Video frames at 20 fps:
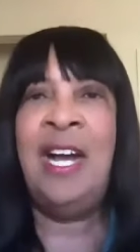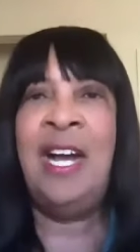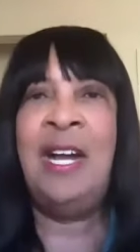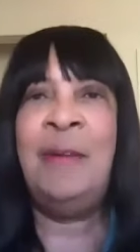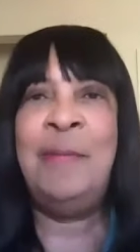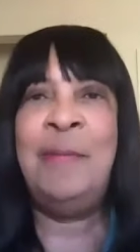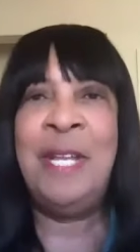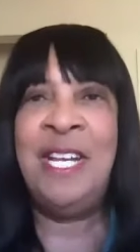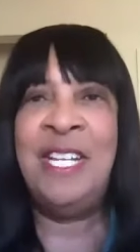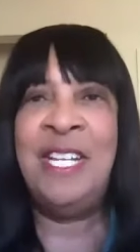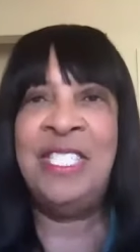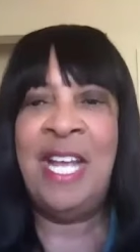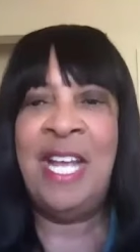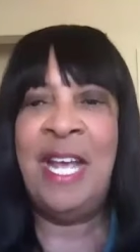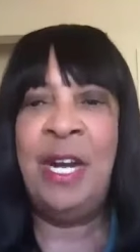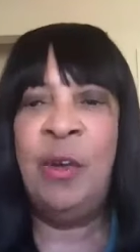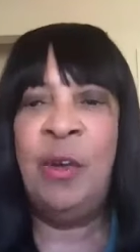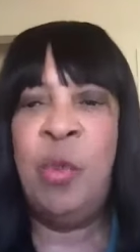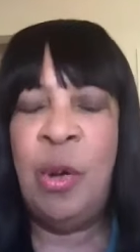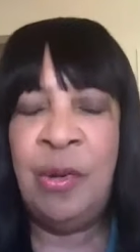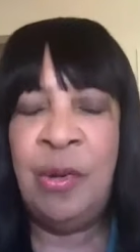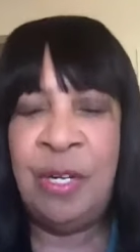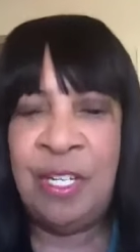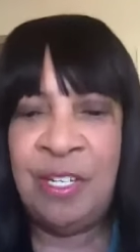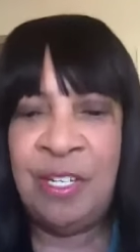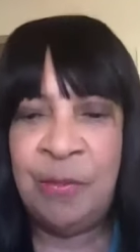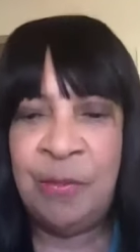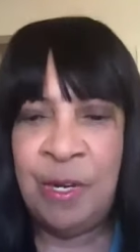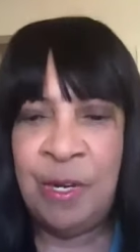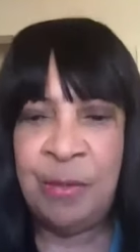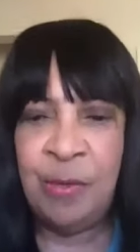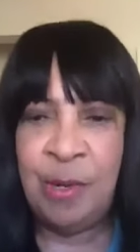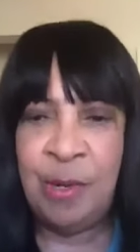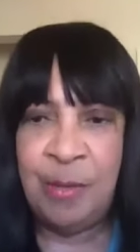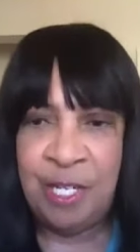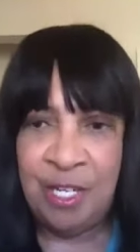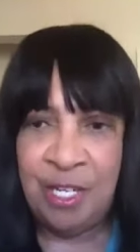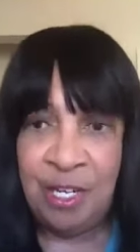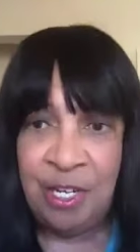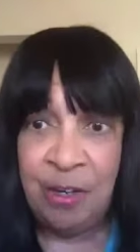because they had a quota of one
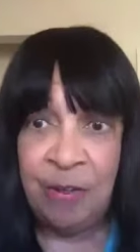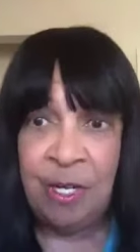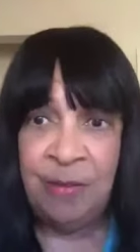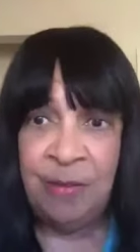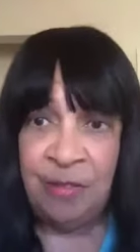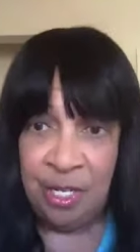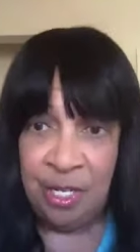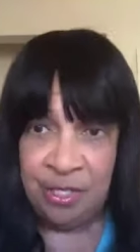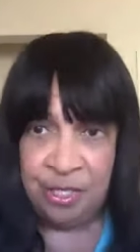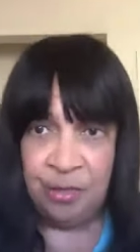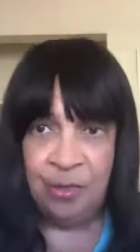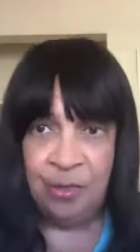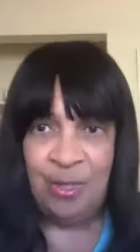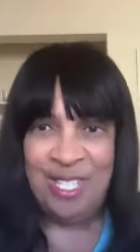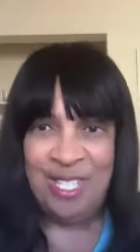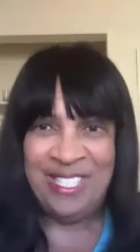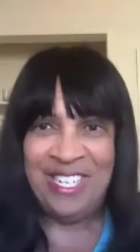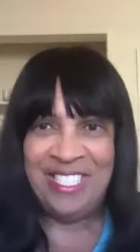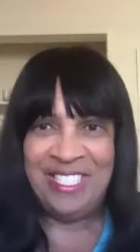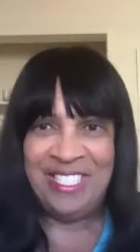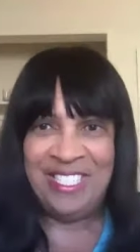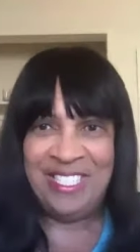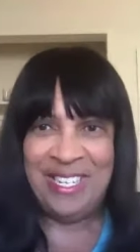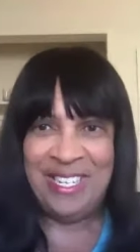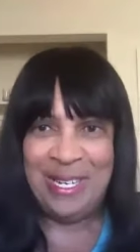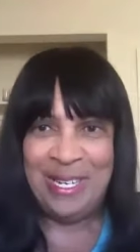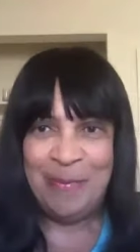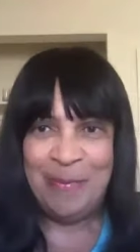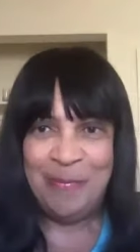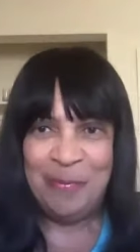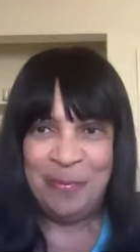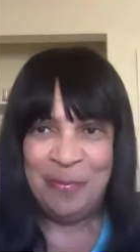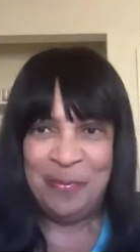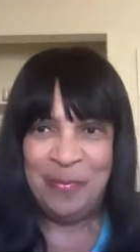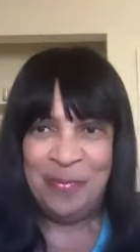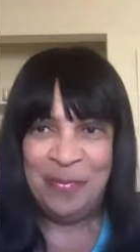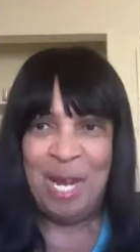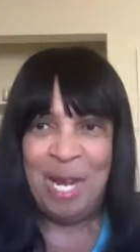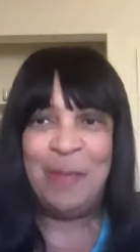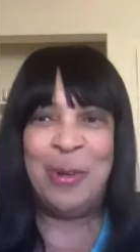woman a year in a vet school at that time.
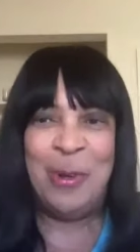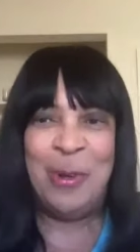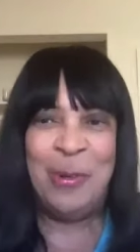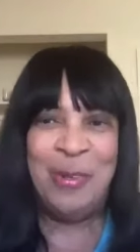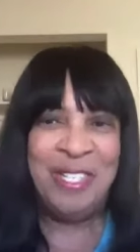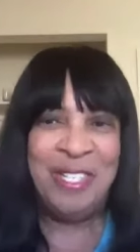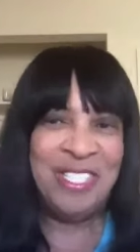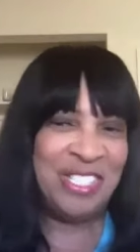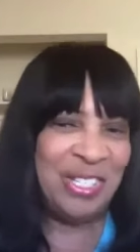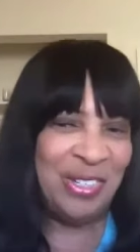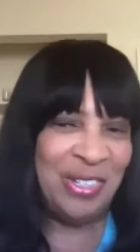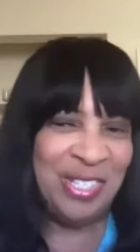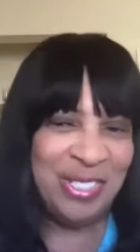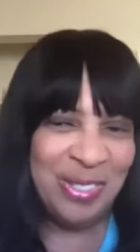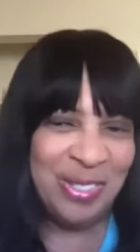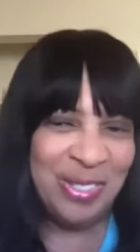I'm old, so this was